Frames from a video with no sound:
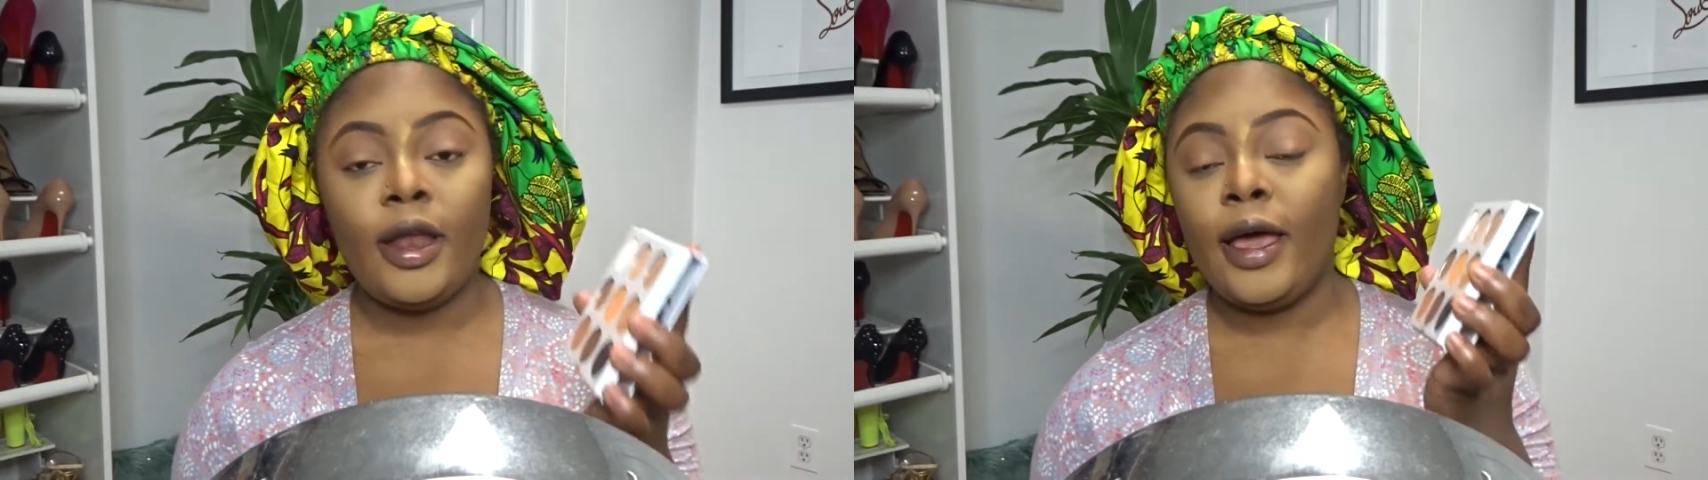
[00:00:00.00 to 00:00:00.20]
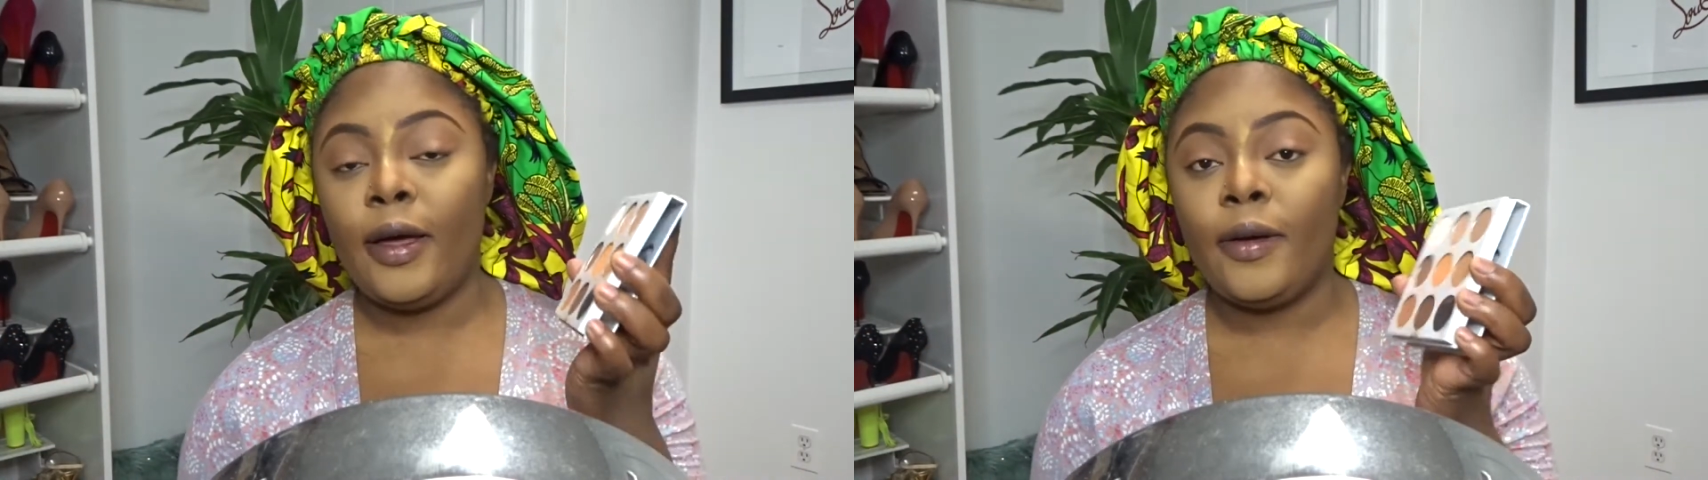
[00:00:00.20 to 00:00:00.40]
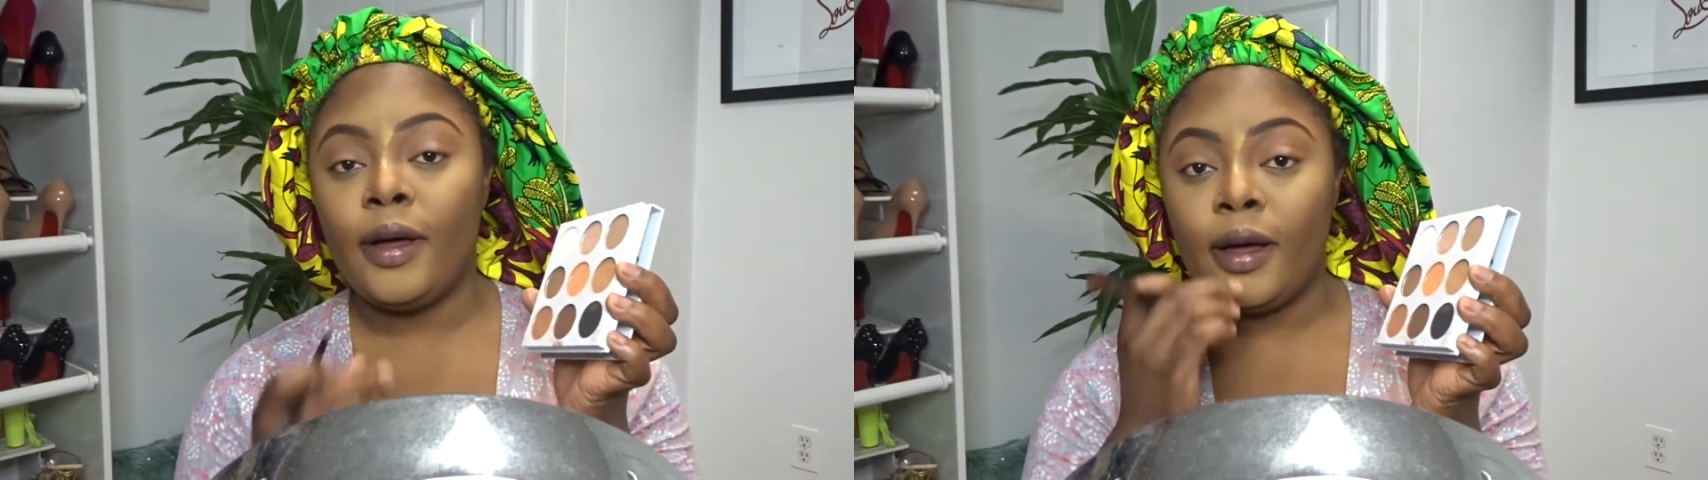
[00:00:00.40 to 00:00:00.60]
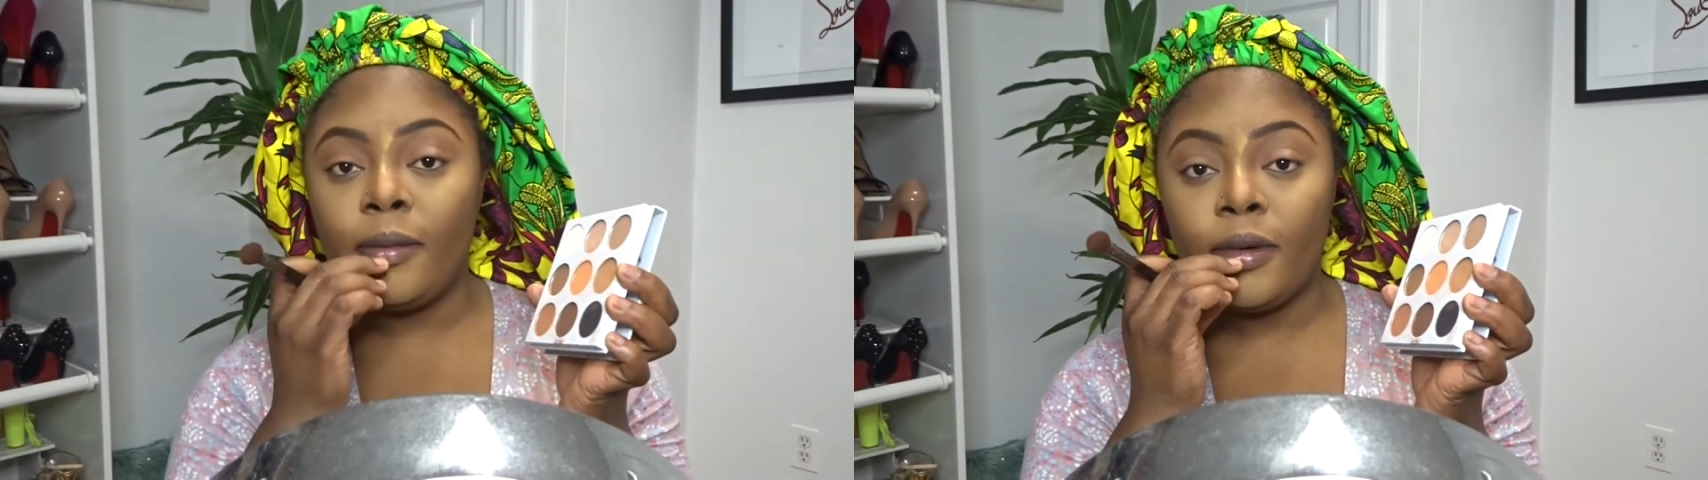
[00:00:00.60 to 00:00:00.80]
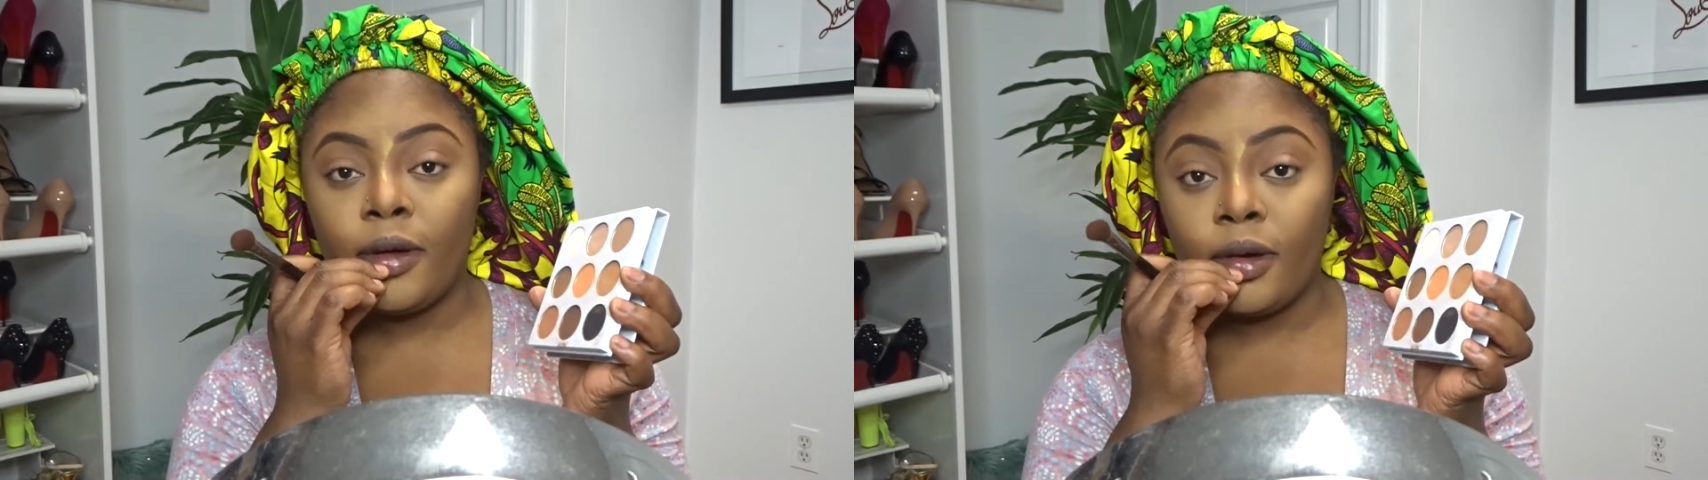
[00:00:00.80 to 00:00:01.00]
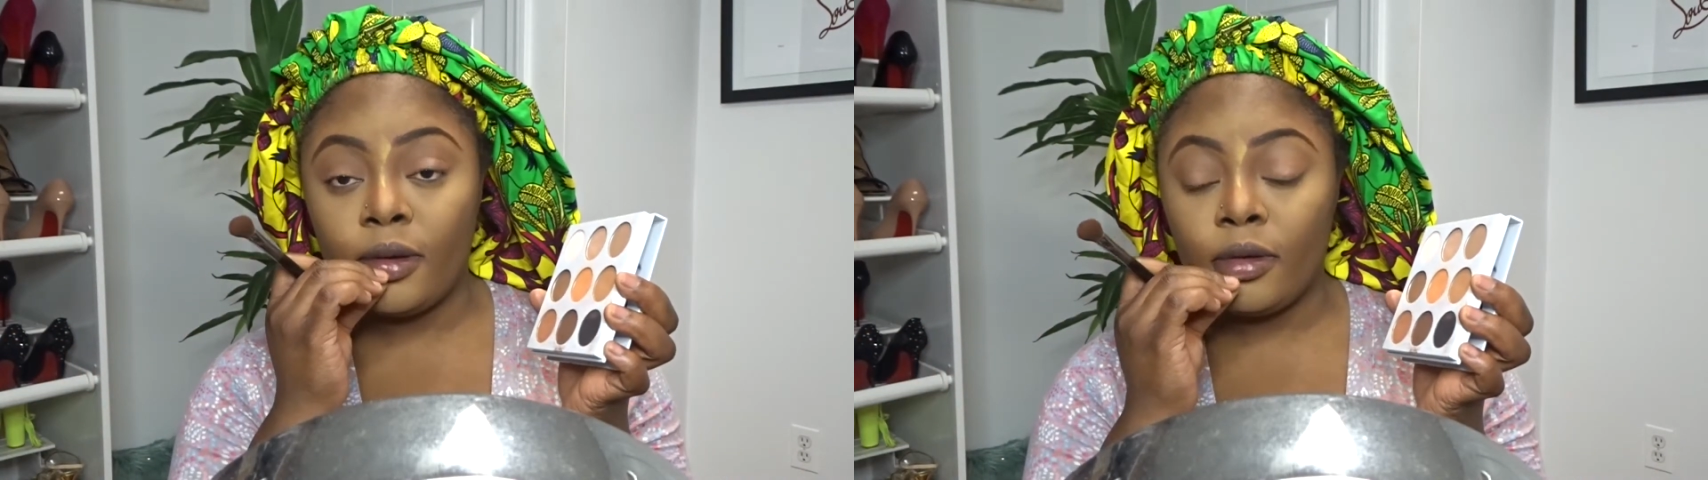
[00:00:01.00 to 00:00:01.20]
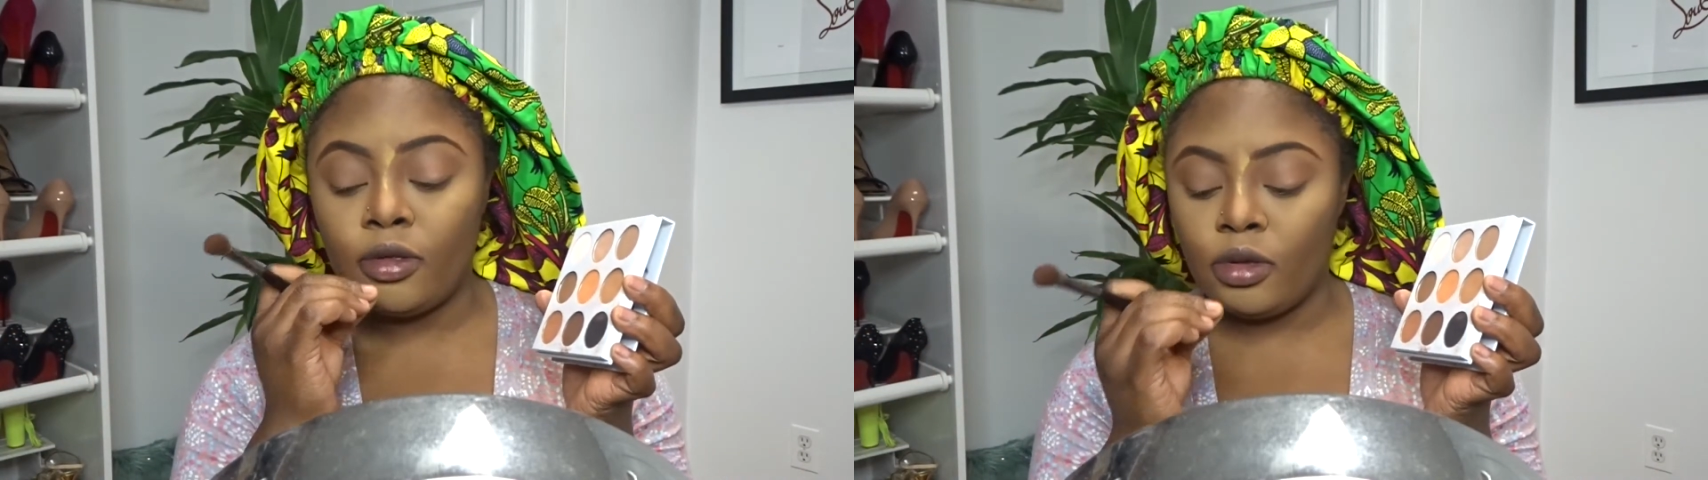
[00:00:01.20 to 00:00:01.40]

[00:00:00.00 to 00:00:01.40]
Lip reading: now I'm going